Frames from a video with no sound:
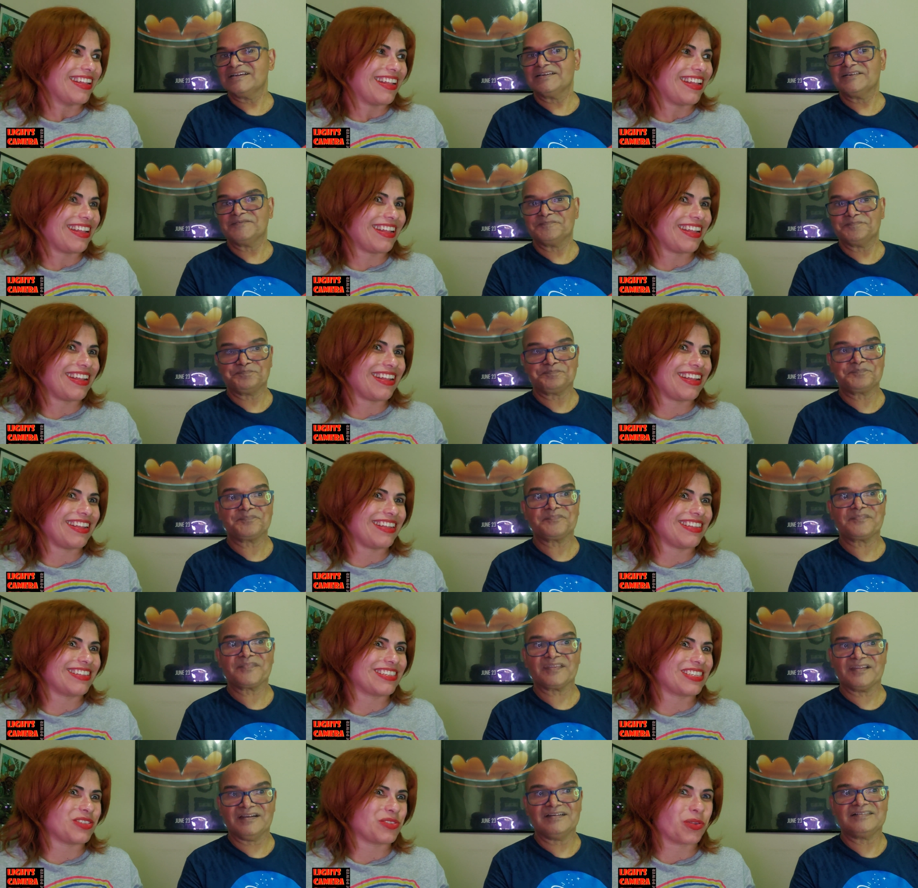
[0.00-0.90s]

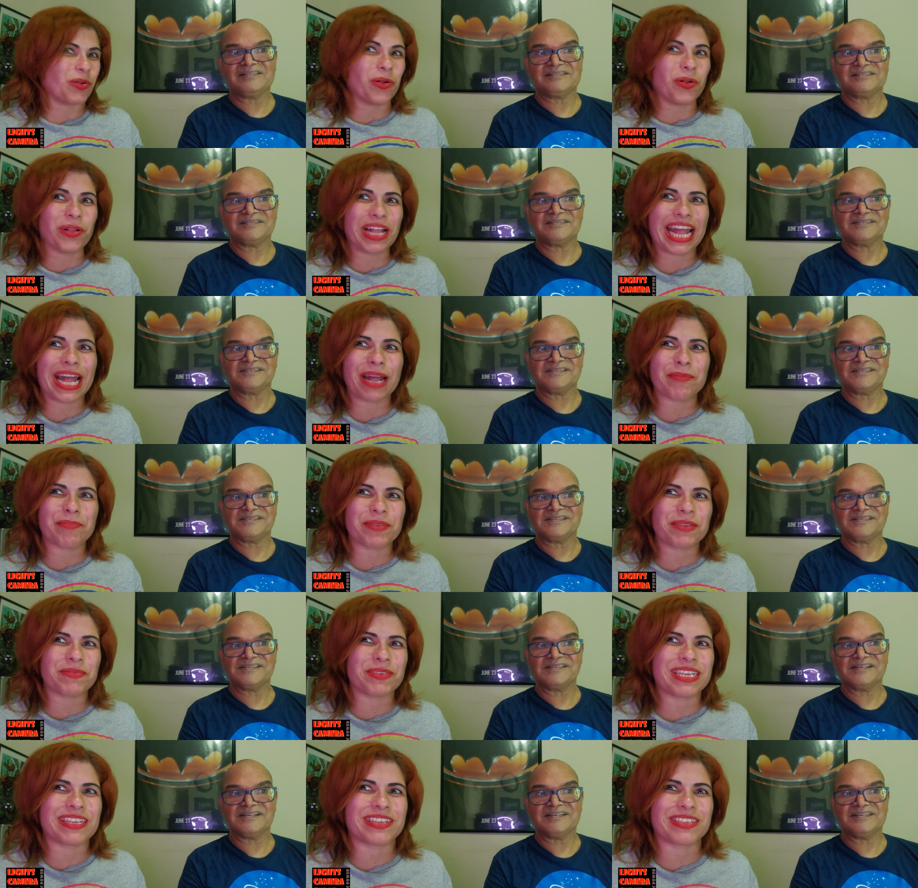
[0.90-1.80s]
Speaker 1: and she's all
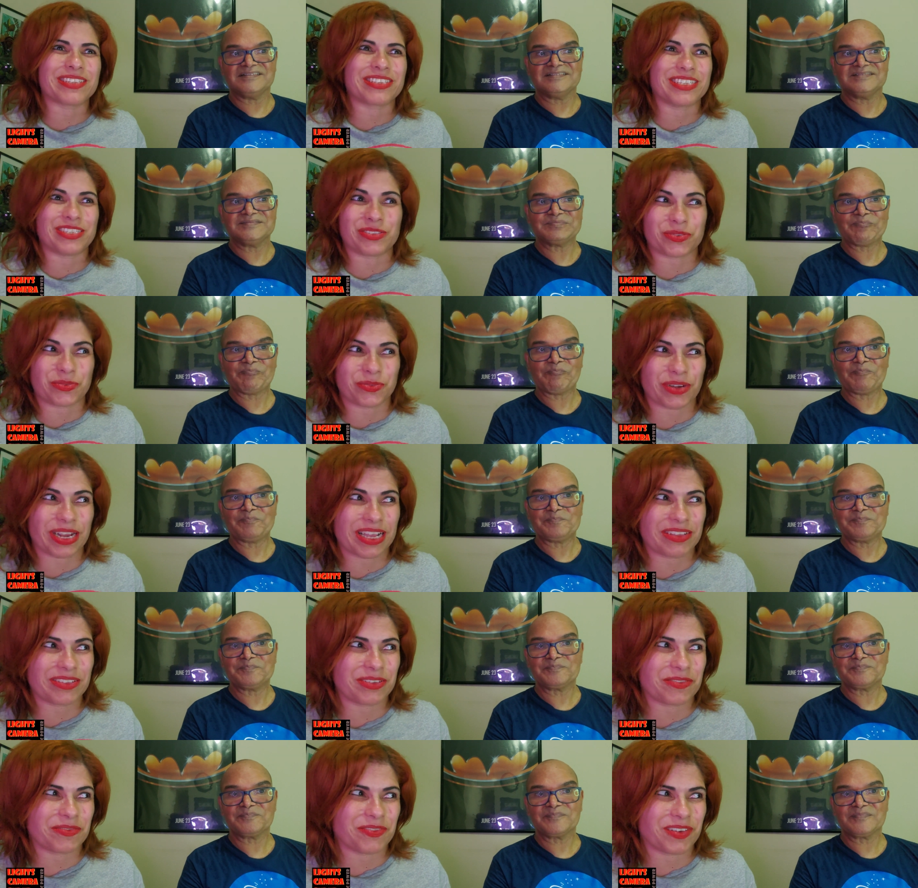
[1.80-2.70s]
happy because she's
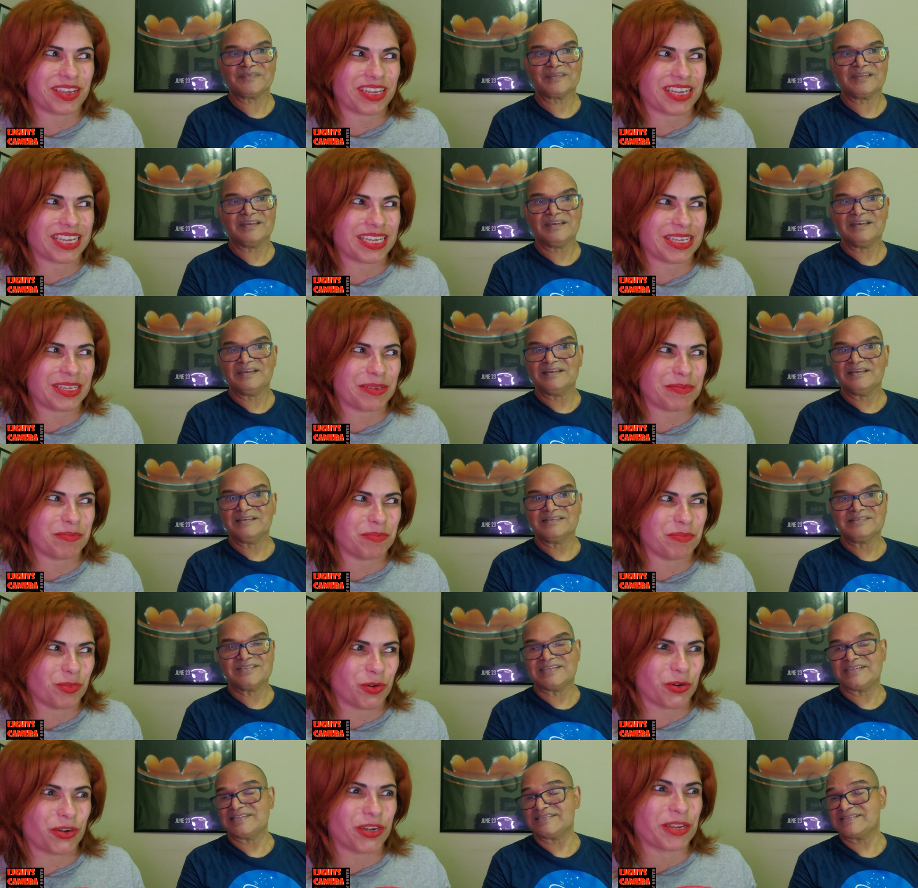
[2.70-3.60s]
surrounded by
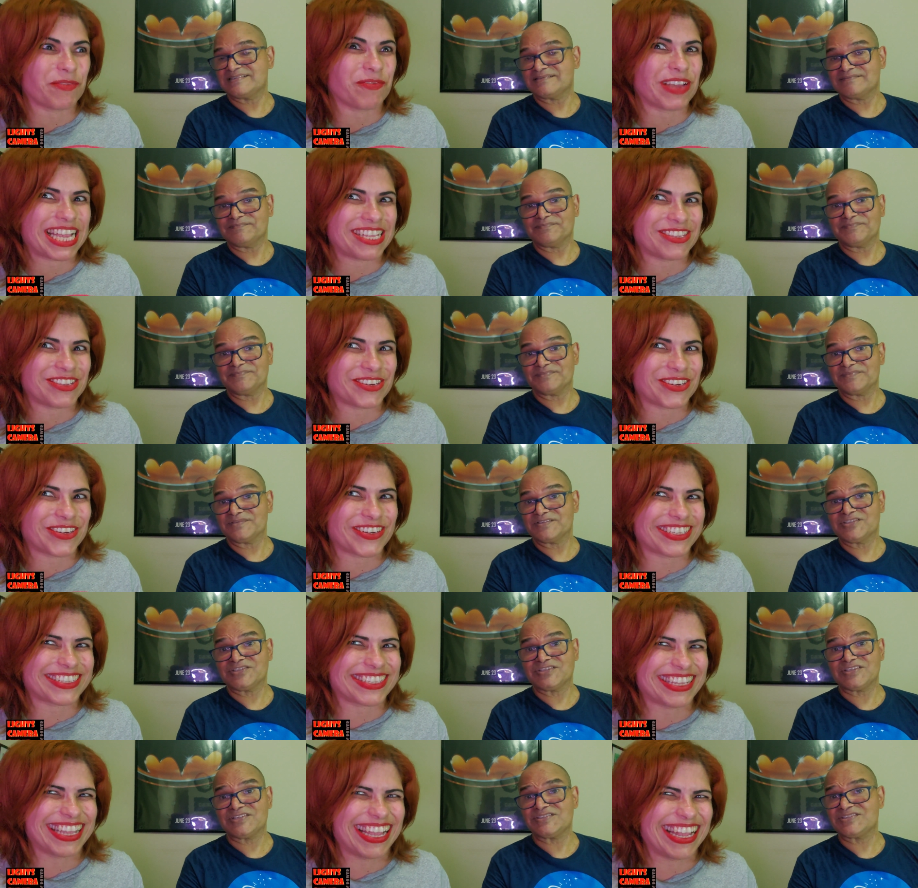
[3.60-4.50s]
Speaker 2: more
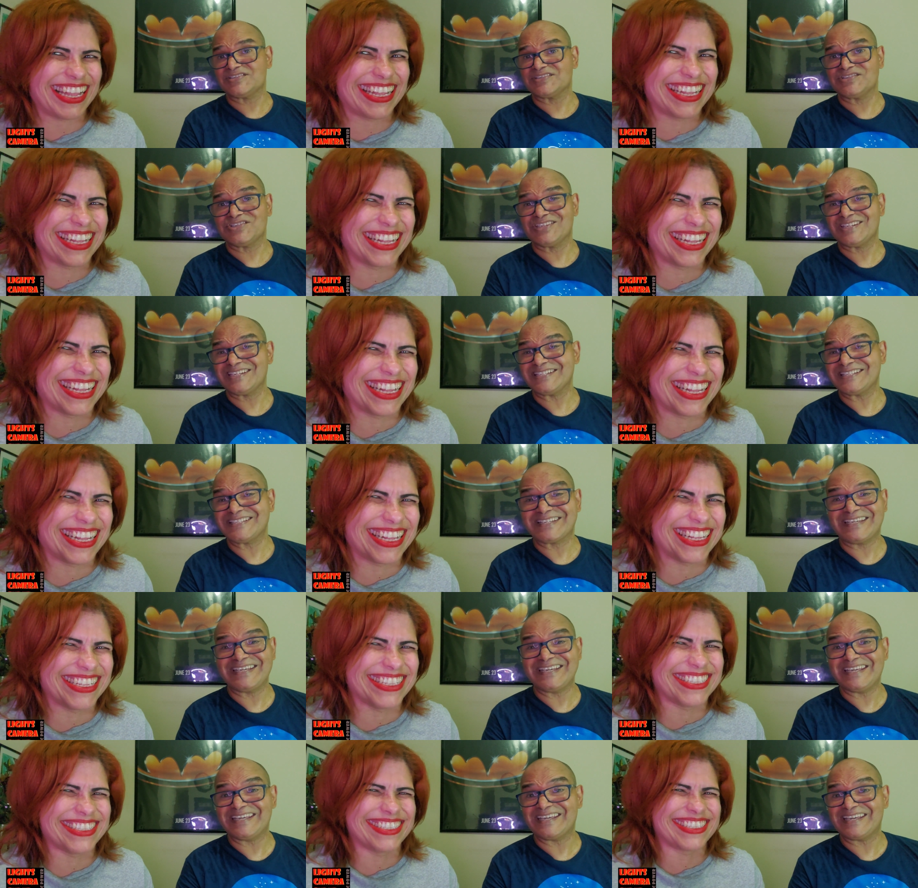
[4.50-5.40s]
Avengers.
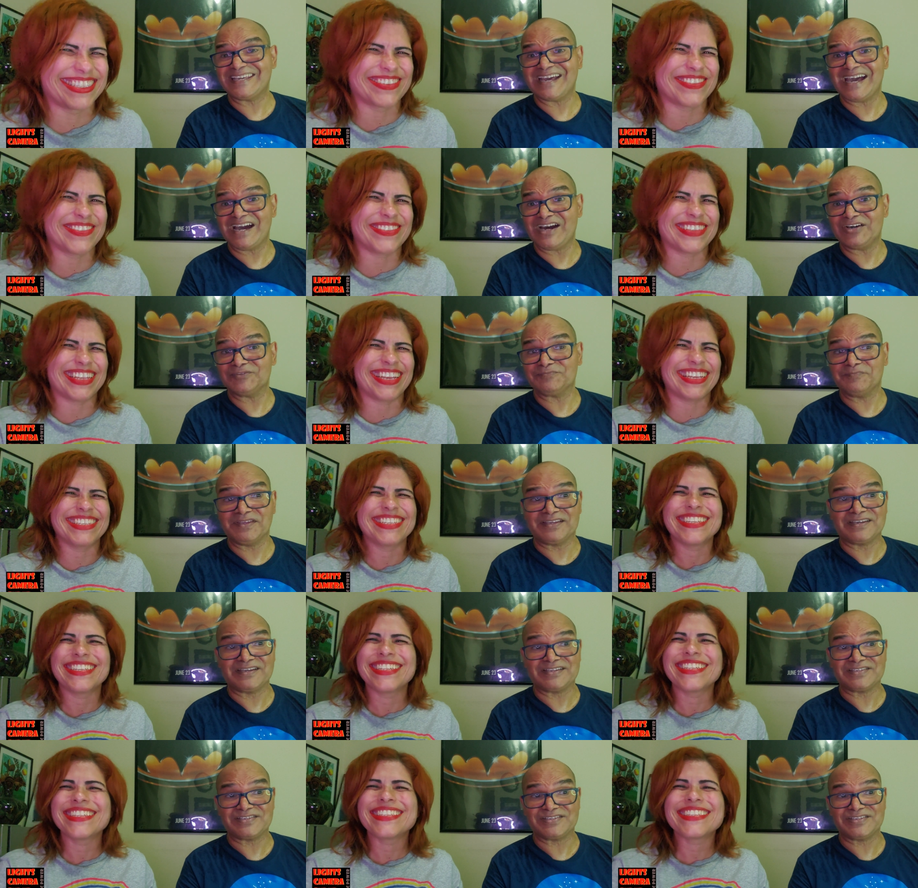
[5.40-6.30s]
She's geeking out
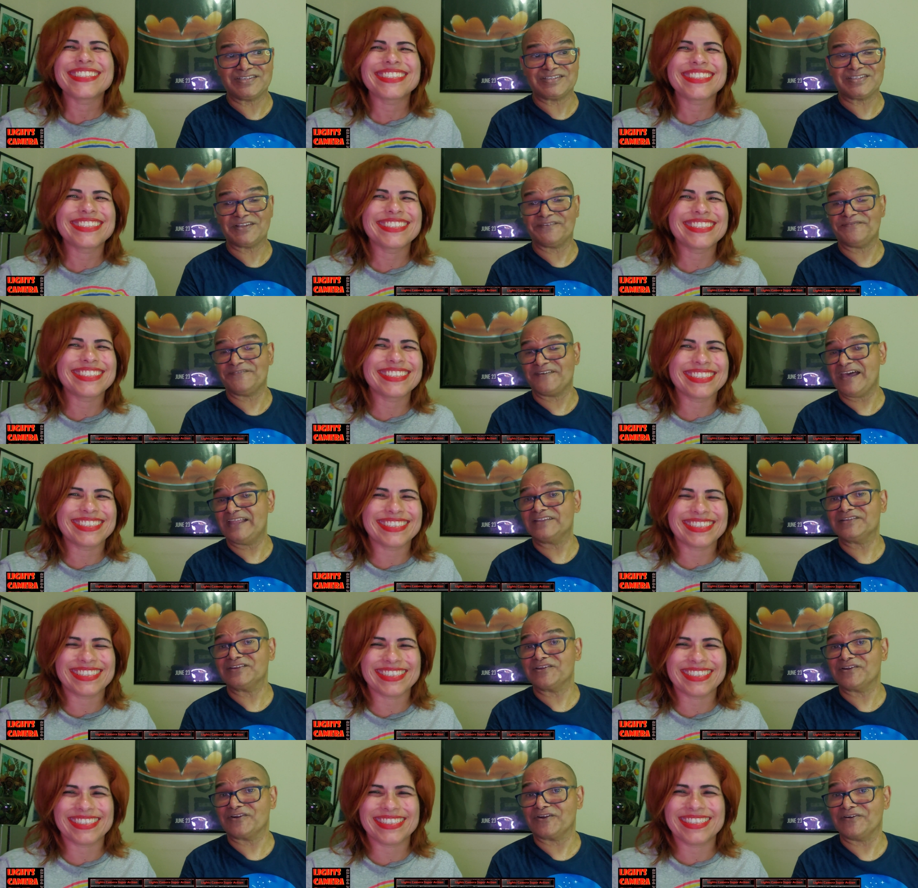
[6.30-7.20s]
because she's a
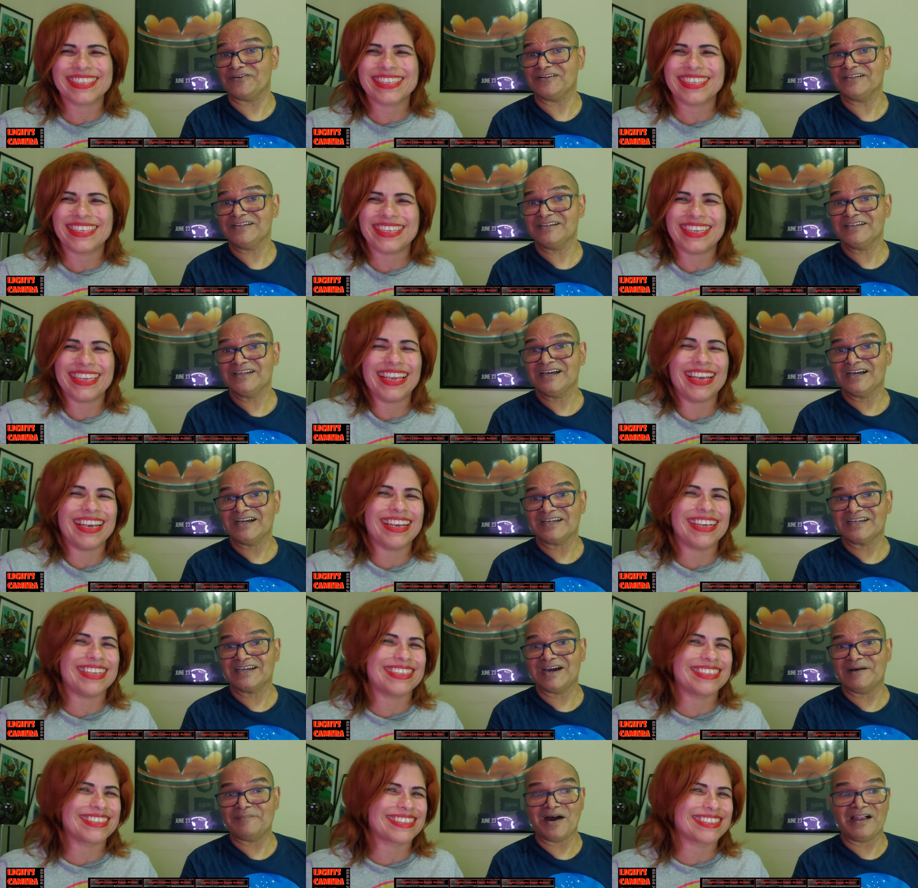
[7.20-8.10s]
fangirl.
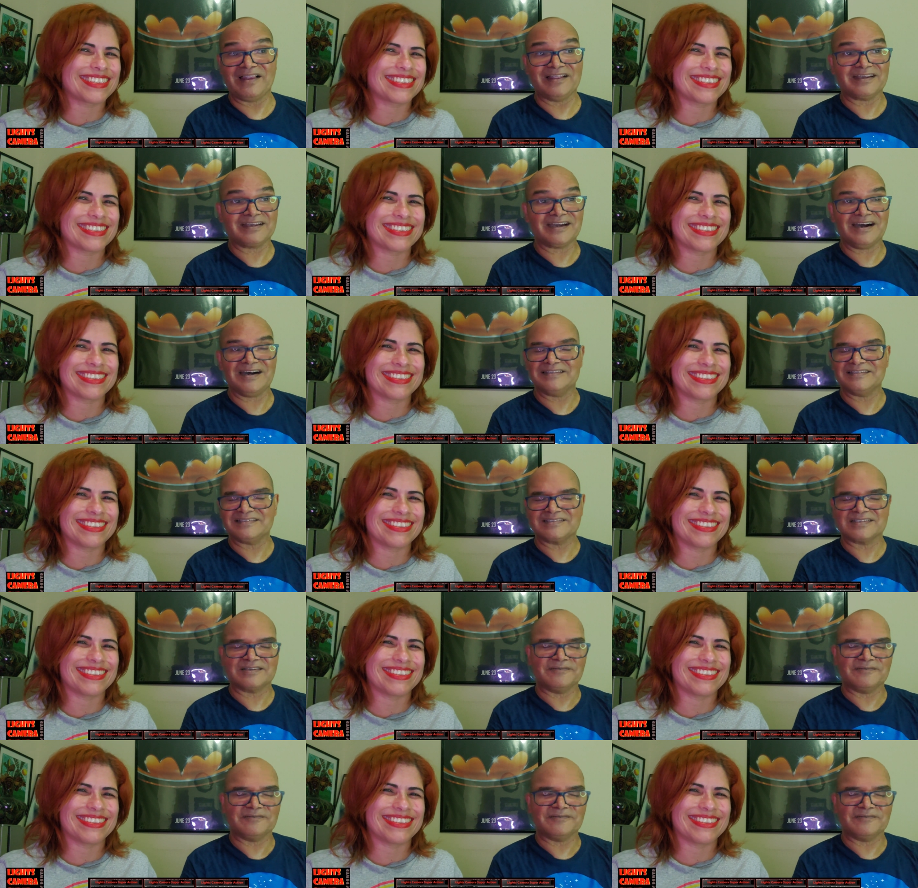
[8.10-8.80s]
Yeah. Kamala Khan is